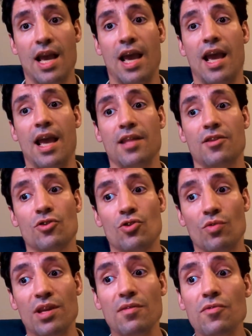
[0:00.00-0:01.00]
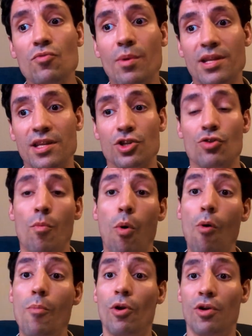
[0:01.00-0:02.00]
And so if you manage
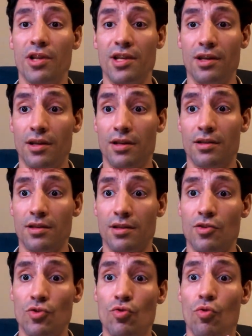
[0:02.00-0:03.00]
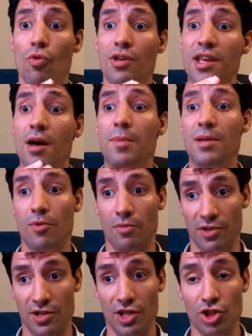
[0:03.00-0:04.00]
properly your ERP
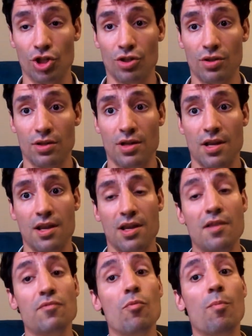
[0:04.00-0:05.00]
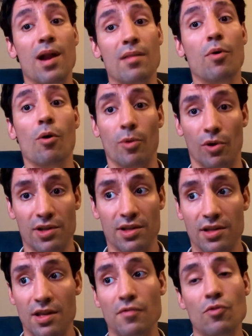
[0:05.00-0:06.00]
implementation, if you plan properly,
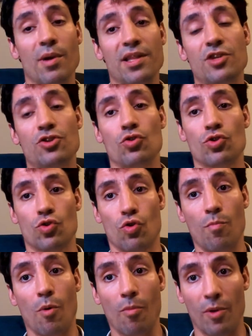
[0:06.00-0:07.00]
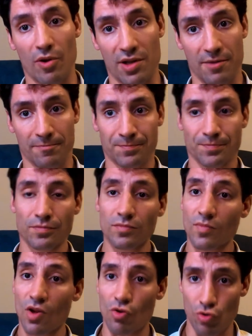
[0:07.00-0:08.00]
if you manage your scope properly,
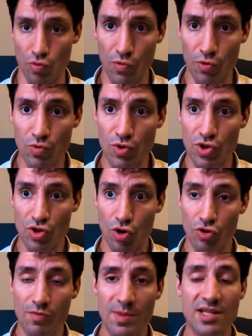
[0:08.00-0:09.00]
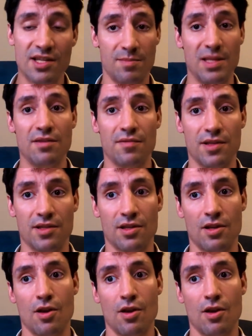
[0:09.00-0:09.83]
you focus on the business benefit,